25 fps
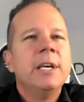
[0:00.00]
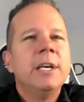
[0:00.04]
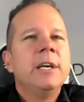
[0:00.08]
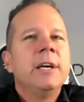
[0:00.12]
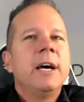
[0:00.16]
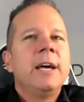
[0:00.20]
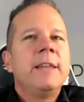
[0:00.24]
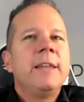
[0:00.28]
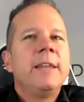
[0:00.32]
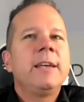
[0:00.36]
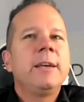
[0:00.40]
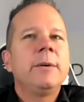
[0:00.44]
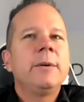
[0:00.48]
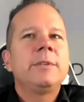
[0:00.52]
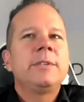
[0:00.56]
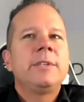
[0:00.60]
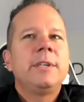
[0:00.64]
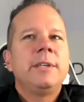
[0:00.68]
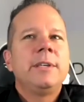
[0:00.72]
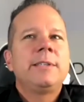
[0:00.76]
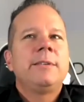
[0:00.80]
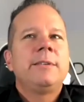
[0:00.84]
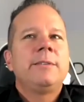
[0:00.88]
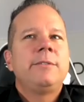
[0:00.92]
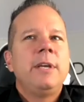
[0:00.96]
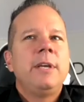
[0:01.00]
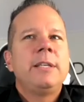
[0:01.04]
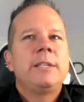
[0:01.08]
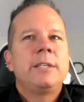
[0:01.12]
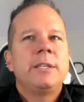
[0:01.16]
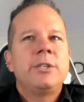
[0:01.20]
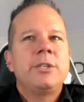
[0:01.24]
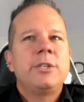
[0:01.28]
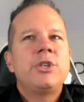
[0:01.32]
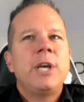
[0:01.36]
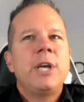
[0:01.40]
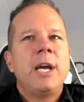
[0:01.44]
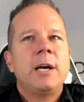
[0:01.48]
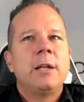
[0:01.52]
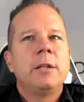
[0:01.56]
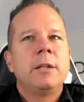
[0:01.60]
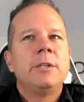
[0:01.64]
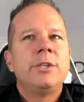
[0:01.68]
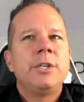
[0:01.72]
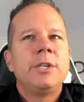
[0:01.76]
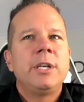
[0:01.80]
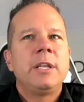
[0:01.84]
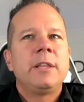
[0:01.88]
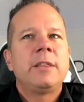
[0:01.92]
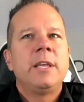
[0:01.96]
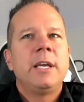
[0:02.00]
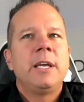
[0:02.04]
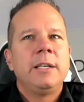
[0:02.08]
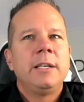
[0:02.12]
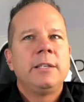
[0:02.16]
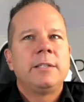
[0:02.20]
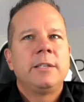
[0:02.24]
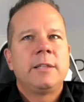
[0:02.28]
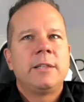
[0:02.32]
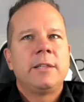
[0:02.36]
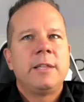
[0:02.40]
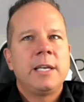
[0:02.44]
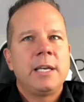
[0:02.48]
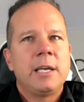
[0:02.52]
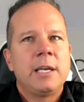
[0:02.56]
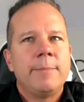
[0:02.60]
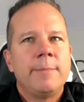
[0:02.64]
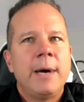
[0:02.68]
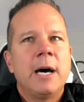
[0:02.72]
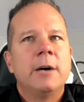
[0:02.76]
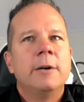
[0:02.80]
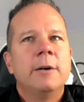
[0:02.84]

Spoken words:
I think it's a challenging thing to think about.